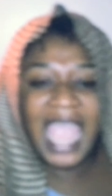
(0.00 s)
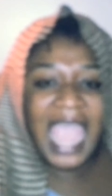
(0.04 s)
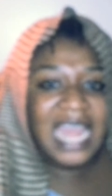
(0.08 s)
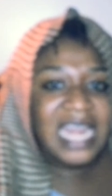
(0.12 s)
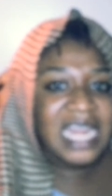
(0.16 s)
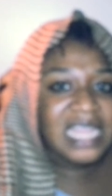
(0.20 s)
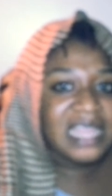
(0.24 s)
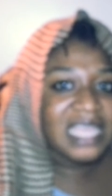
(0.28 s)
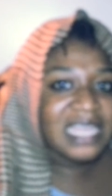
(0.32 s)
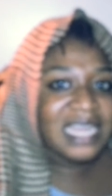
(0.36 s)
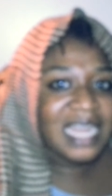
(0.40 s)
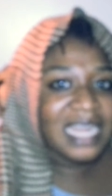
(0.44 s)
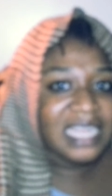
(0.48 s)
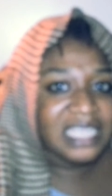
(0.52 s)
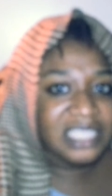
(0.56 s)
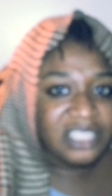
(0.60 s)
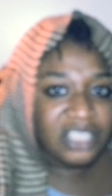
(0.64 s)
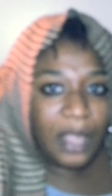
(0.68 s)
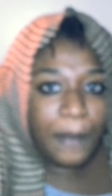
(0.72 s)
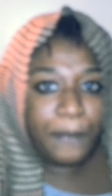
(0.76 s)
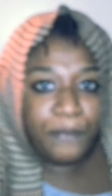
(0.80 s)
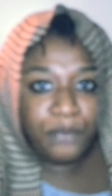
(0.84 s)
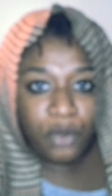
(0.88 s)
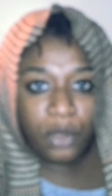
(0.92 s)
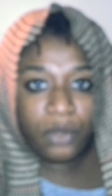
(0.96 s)
Anything that does
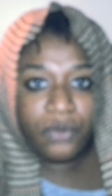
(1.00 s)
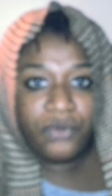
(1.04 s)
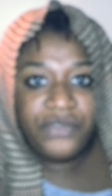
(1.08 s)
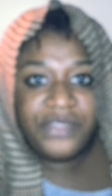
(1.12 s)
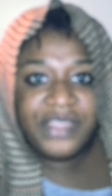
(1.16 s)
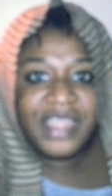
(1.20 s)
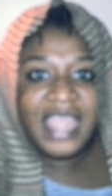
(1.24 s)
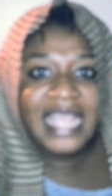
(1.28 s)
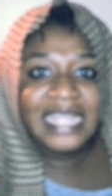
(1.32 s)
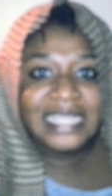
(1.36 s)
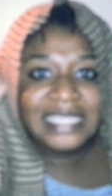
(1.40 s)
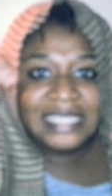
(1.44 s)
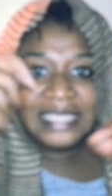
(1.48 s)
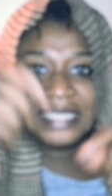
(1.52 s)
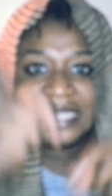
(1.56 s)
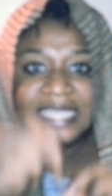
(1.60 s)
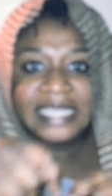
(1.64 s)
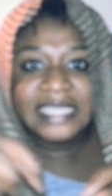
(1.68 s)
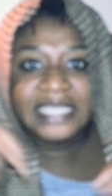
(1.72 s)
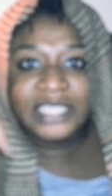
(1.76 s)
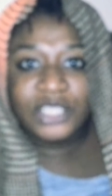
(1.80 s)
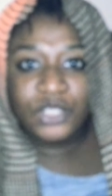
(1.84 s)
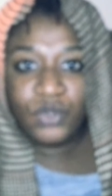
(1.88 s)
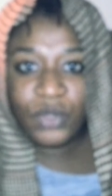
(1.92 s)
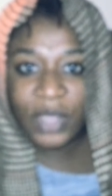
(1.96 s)
not procreate
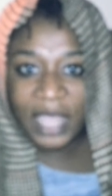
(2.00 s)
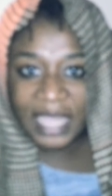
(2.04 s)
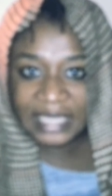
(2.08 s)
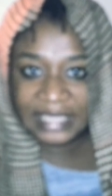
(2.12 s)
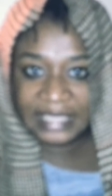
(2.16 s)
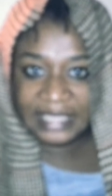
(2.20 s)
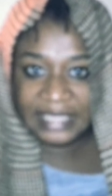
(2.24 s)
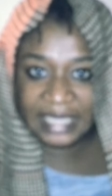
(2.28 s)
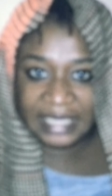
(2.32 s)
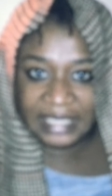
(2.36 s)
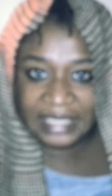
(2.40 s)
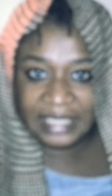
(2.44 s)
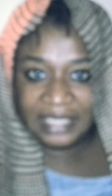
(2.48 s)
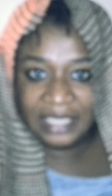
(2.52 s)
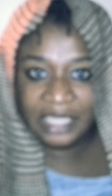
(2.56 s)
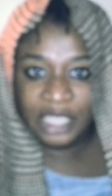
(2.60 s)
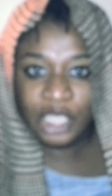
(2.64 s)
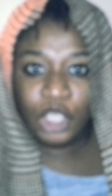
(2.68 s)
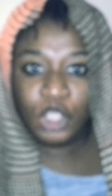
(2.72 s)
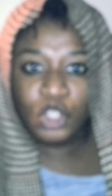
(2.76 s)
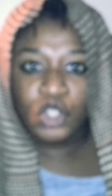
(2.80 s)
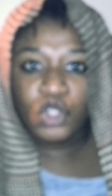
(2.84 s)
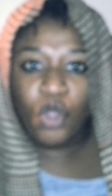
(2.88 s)
ceases to exist.